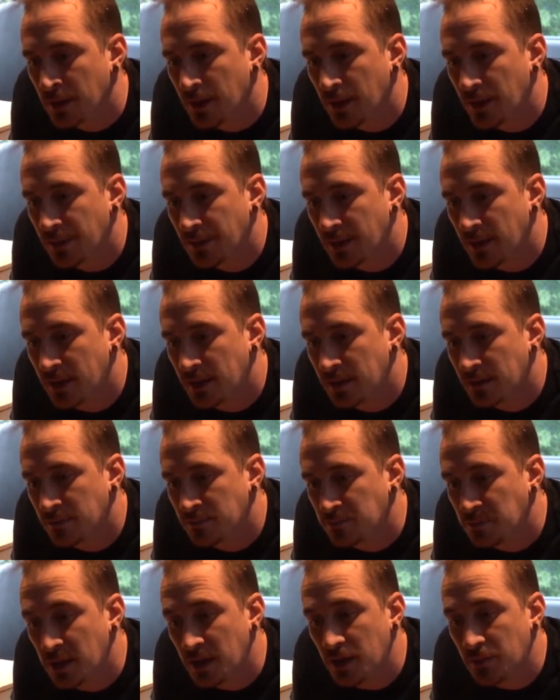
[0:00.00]
And
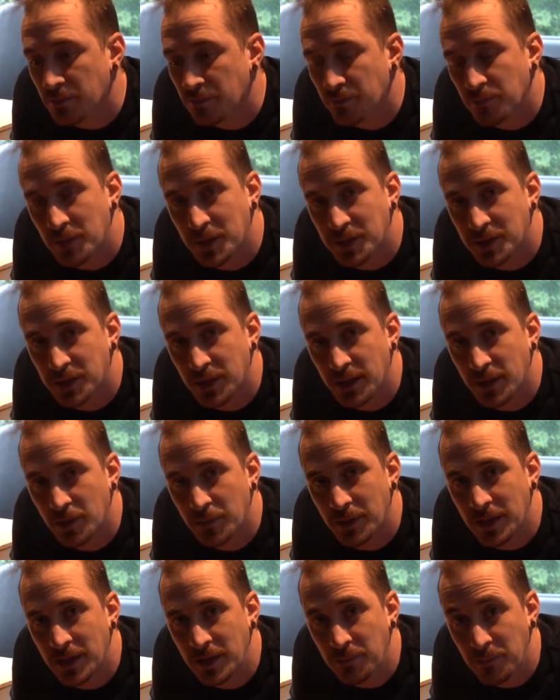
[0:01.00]
then, yeah, it'll
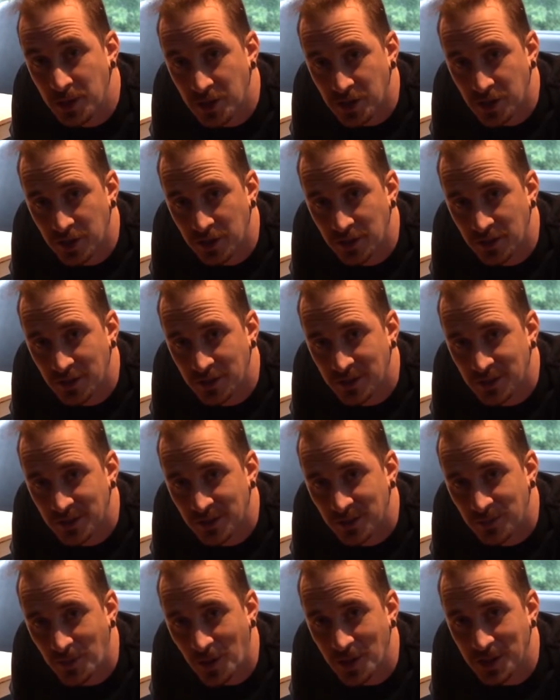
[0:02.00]
be mission
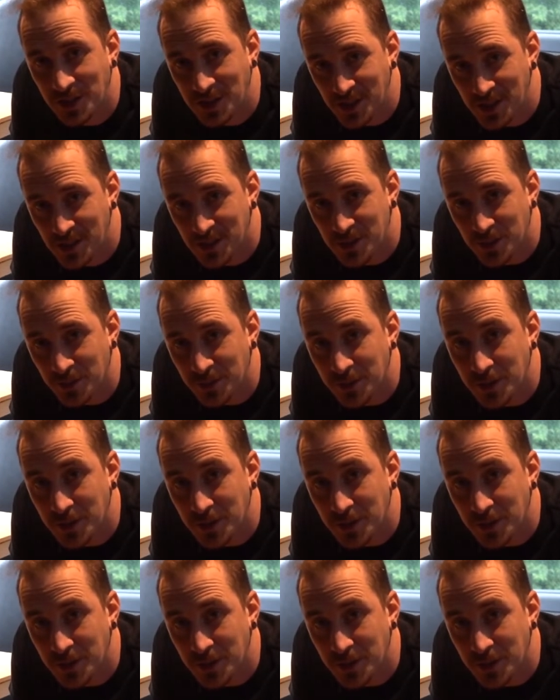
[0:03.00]
find a jigsaw.